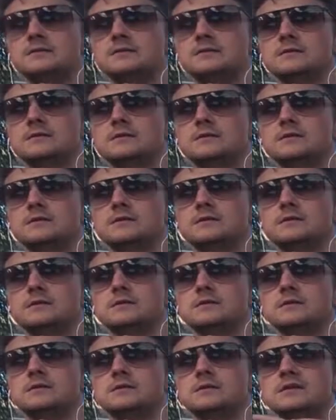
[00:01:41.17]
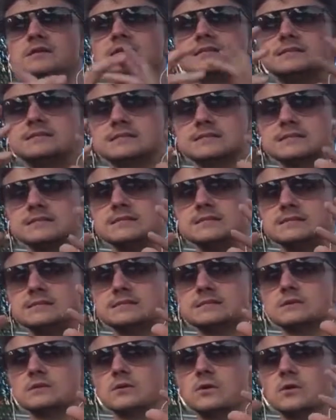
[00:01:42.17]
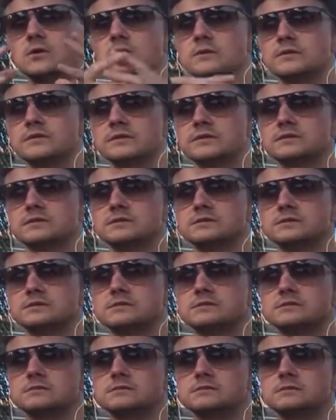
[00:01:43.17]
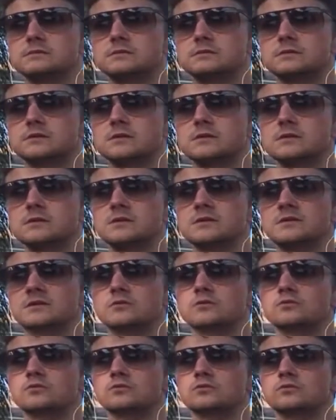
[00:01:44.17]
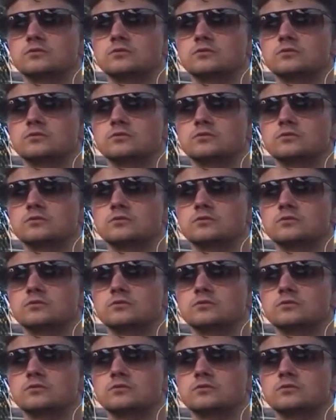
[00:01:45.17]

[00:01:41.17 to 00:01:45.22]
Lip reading: he sees all these the